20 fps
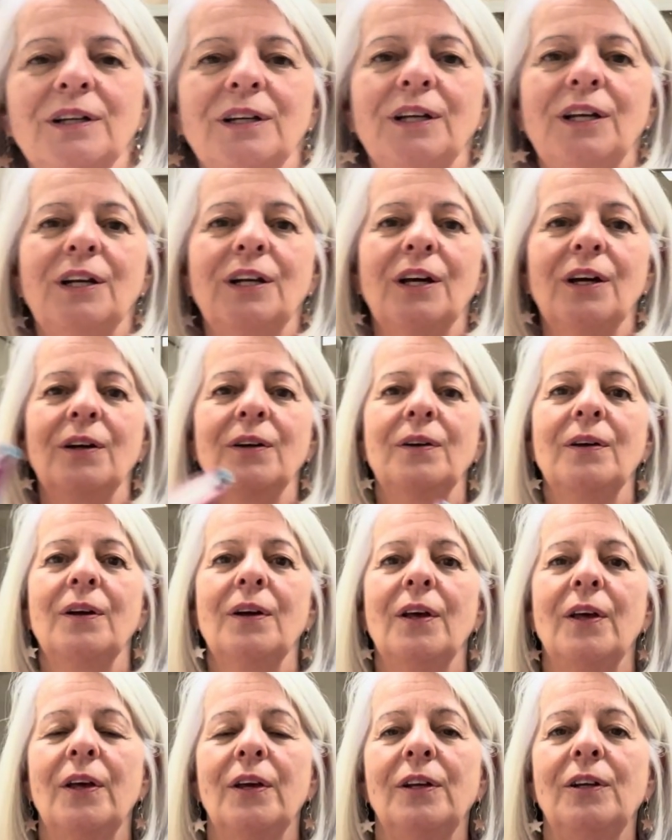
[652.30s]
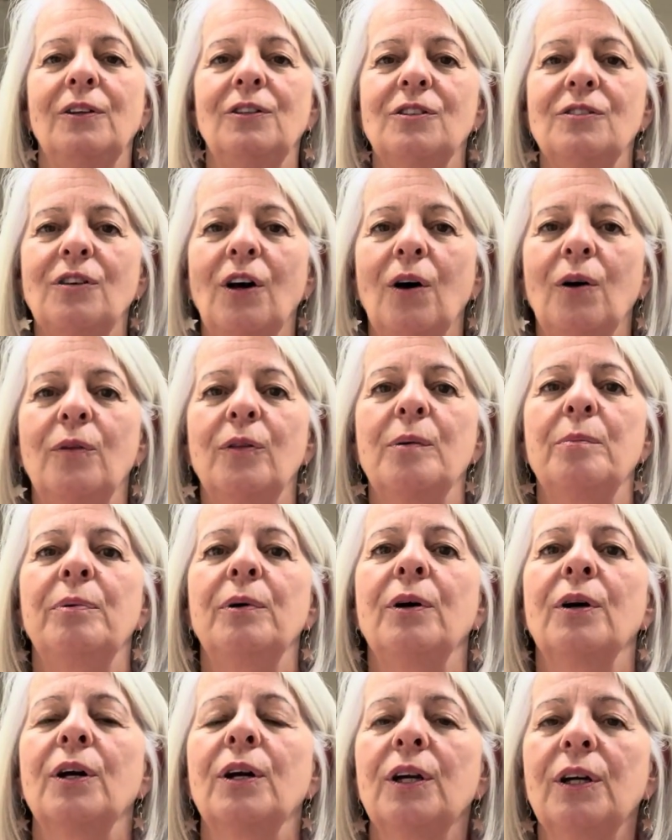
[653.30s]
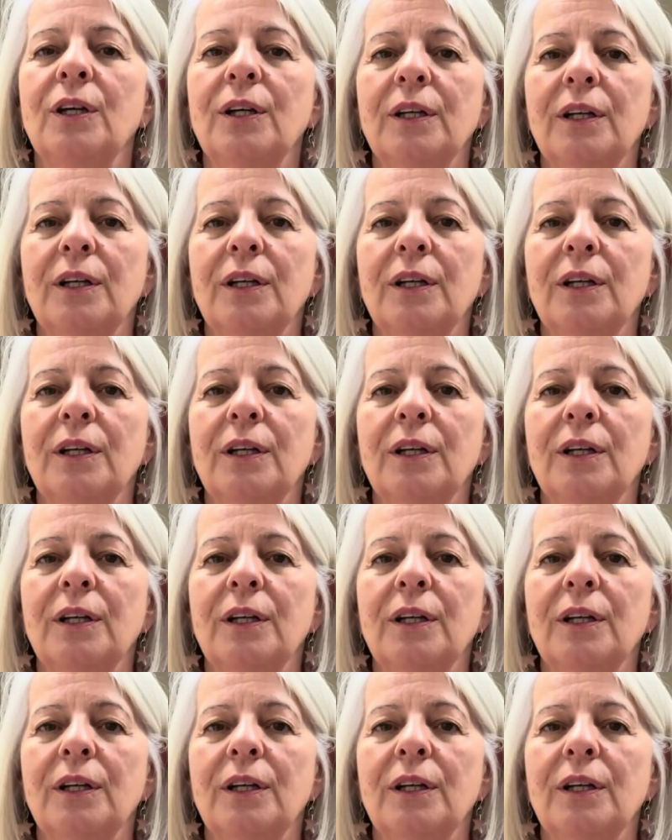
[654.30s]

you just hold the book.